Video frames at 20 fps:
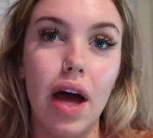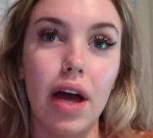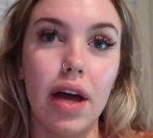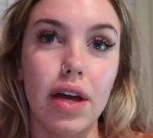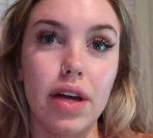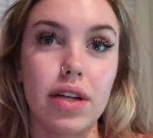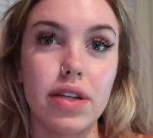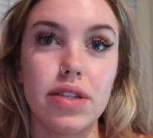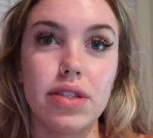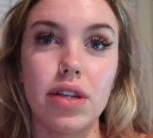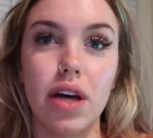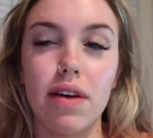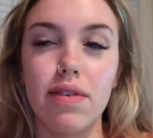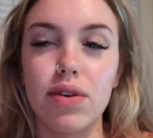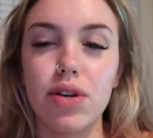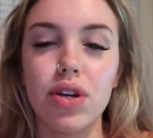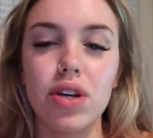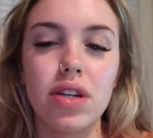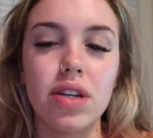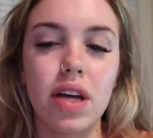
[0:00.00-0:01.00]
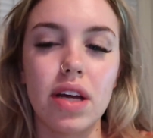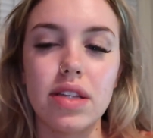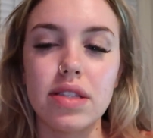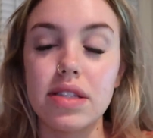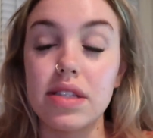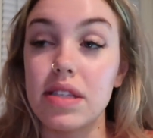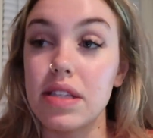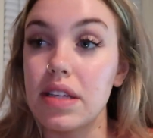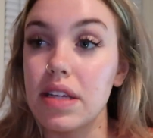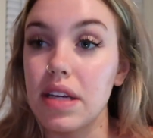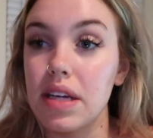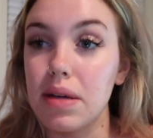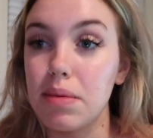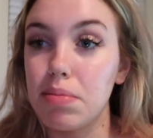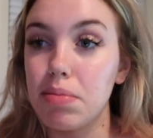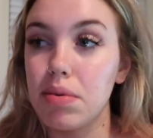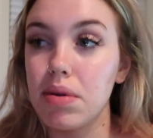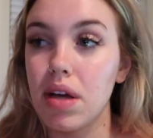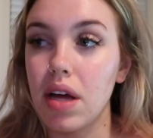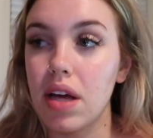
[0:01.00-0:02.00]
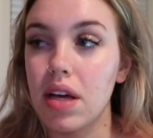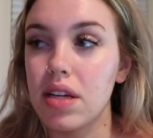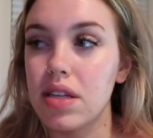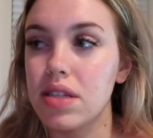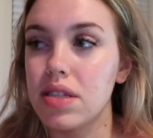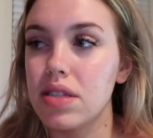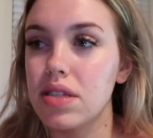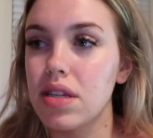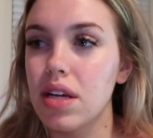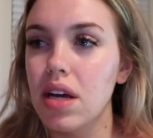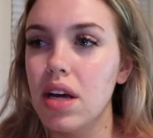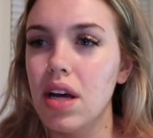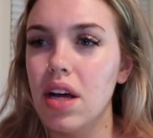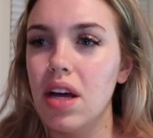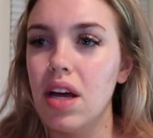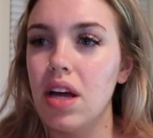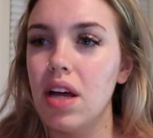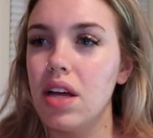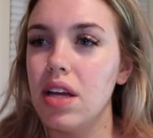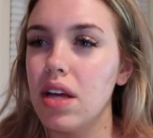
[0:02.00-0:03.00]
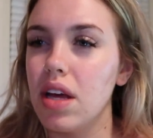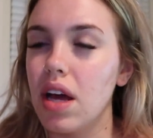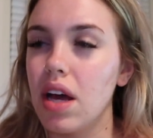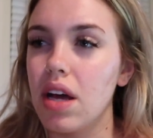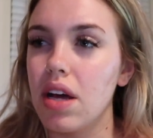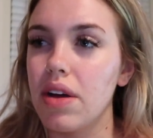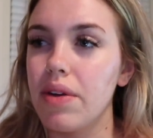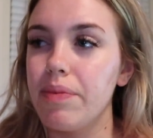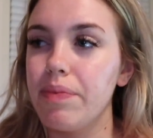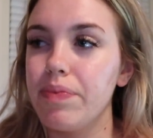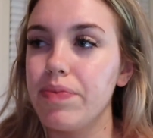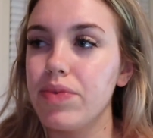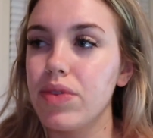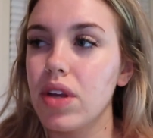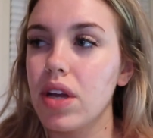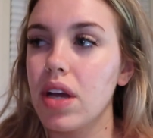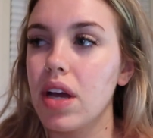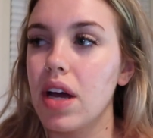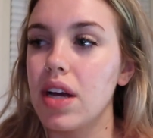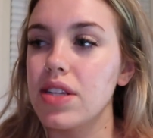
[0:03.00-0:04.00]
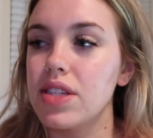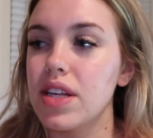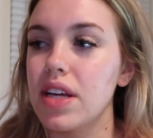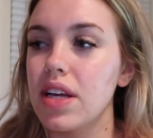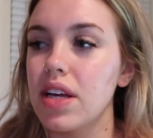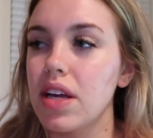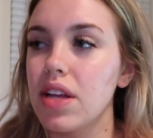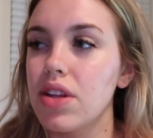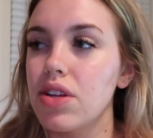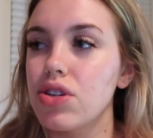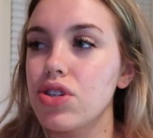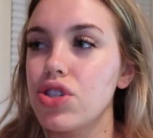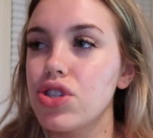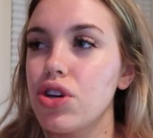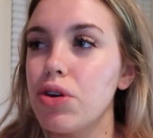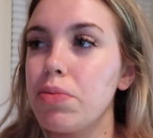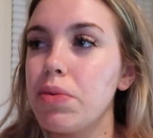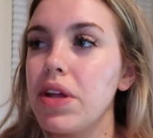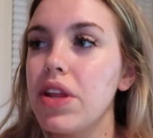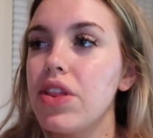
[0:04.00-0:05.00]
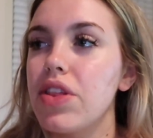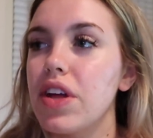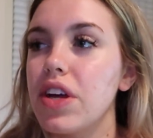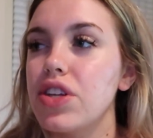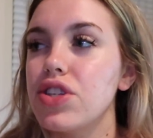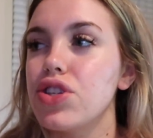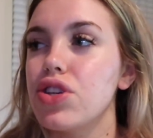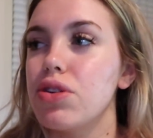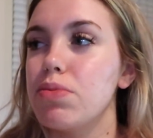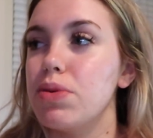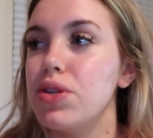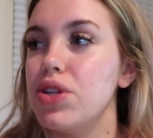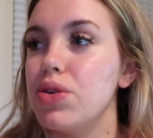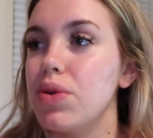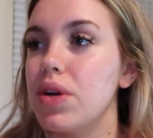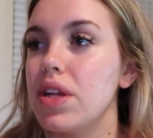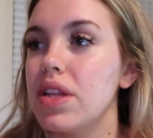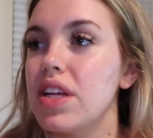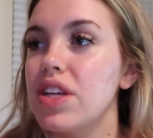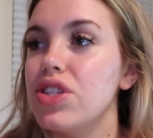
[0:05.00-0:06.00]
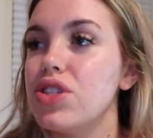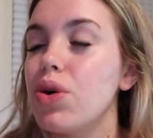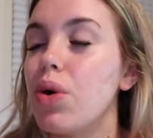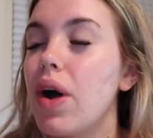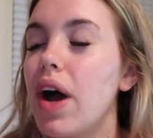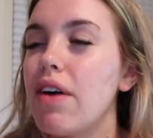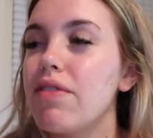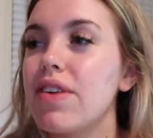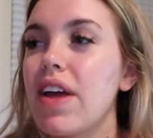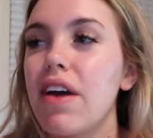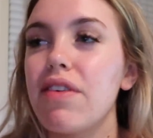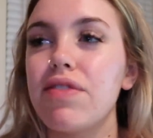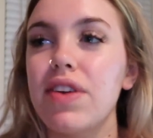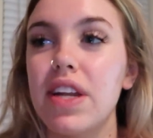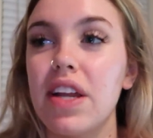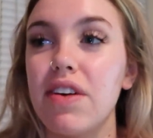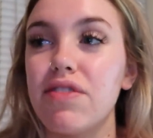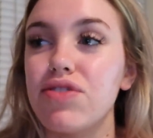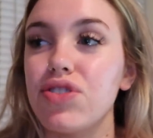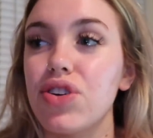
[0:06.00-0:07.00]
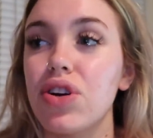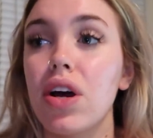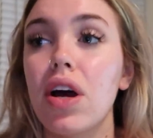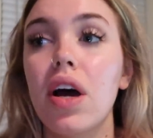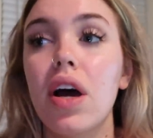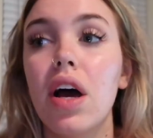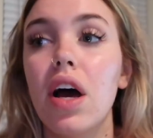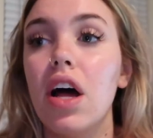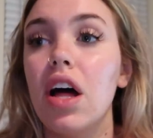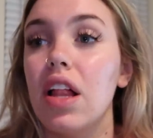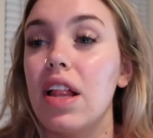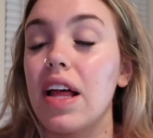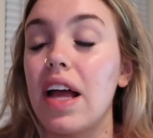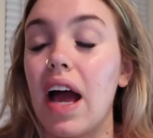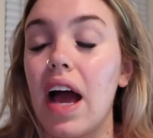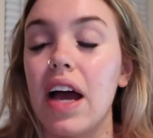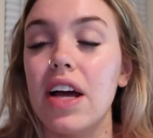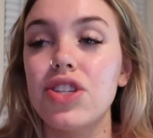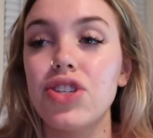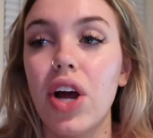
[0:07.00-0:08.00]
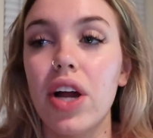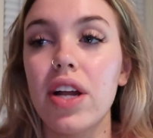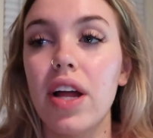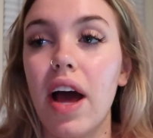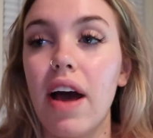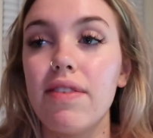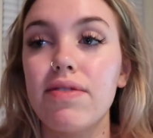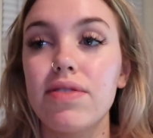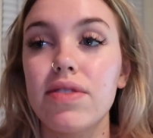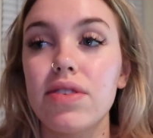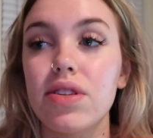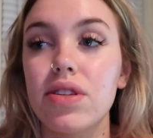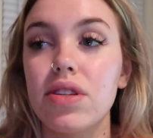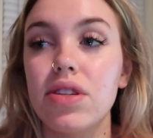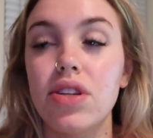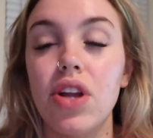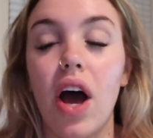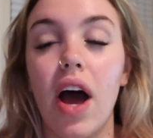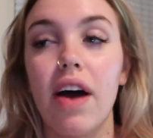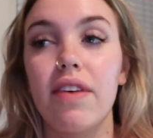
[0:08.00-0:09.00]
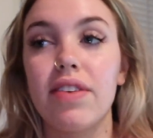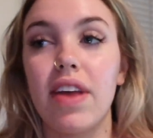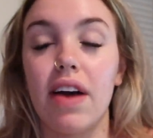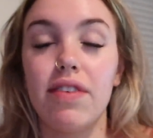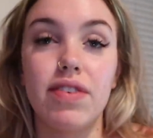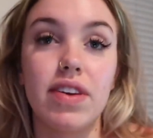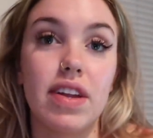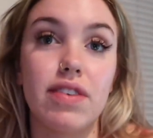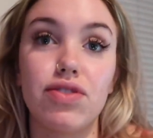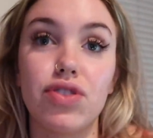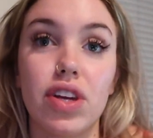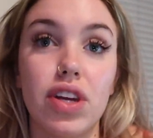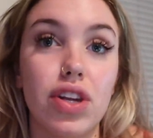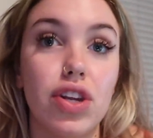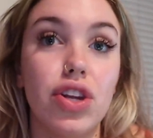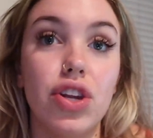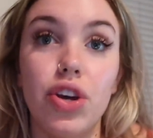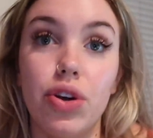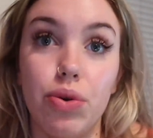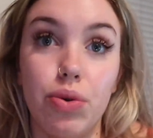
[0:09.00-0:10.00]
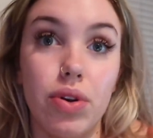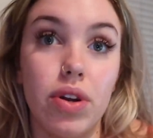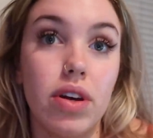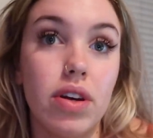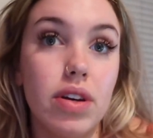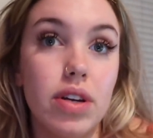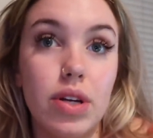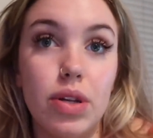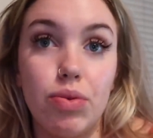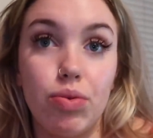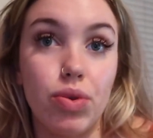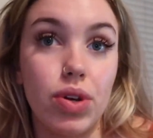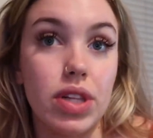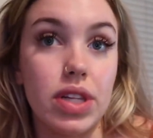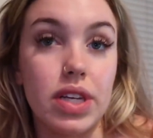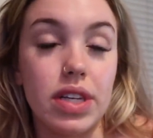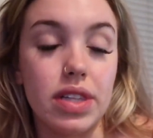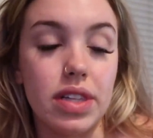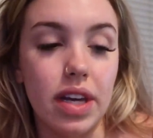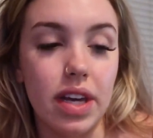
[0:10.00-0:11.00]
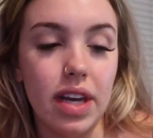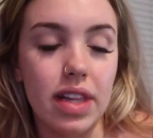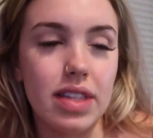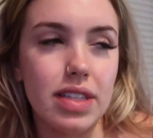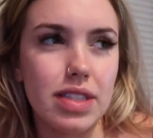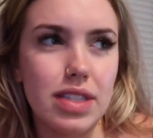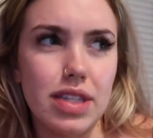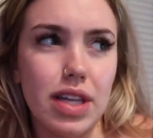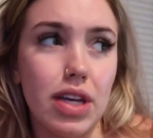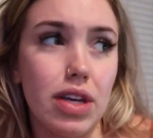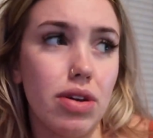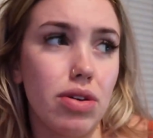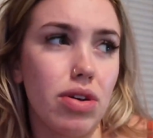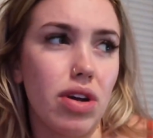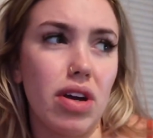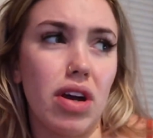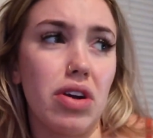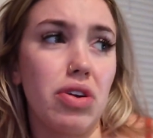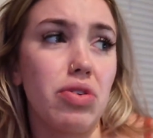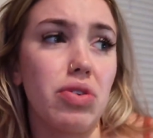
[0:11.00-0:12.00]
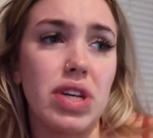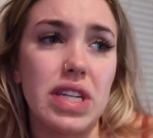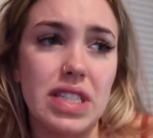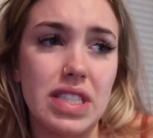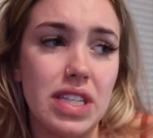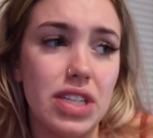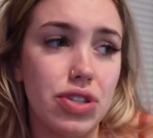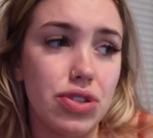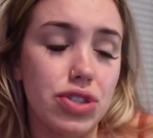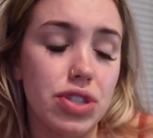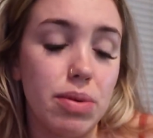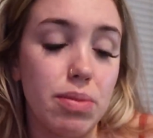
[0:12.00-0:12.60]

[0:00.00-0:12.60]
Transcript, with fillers: and have a good night's sleep and yeah guys like there's so many things you could be doing like don't have caffeine after like I try to have not have caffeine after like noon really like unless it's like a green tea or